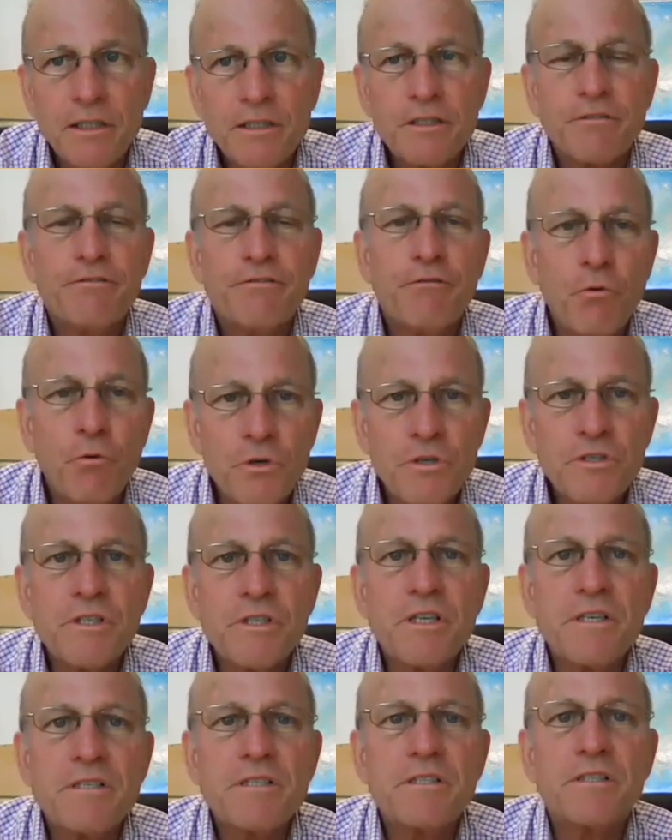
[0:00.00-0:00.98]
to
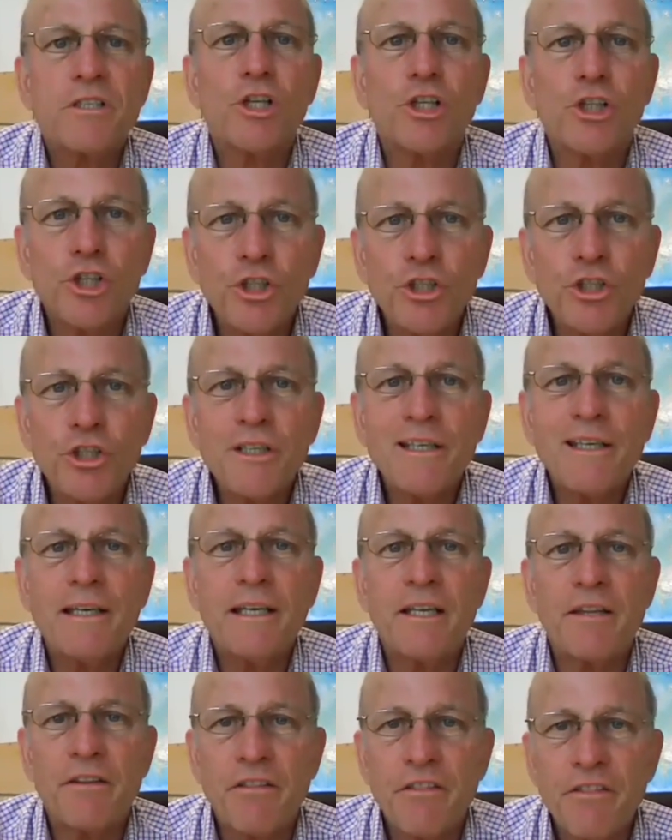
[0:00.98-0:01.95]
force us to look
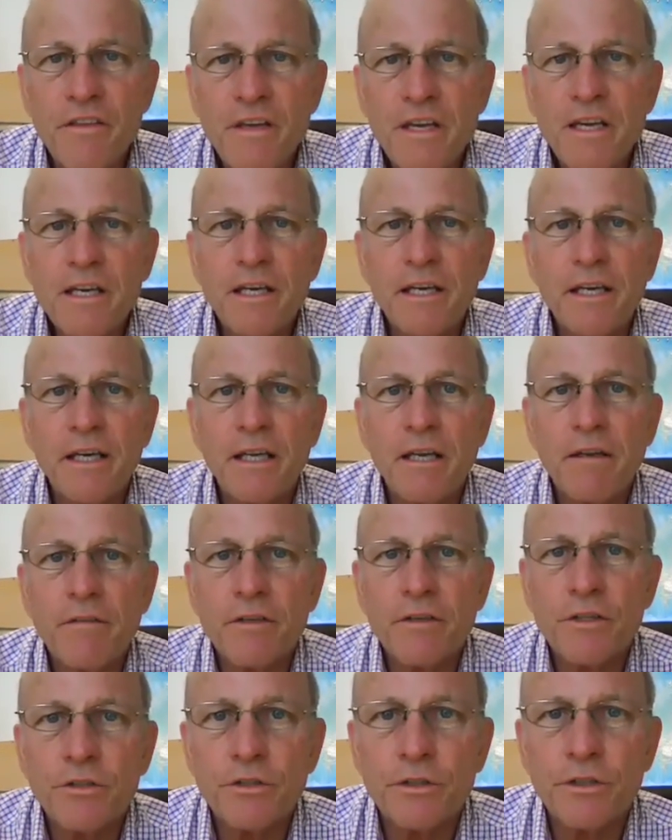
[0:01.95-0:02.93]
and think ahead of the
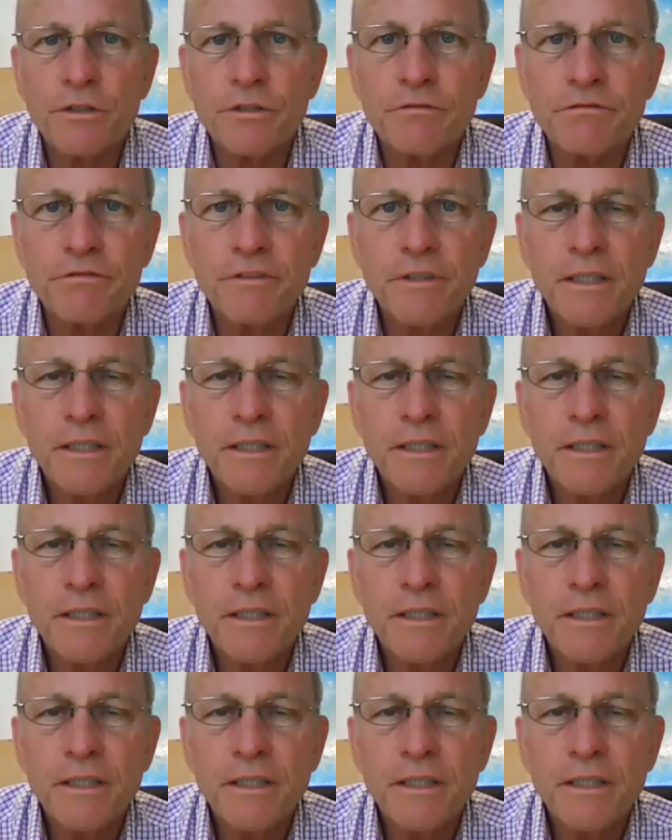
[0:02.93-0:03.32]
curve.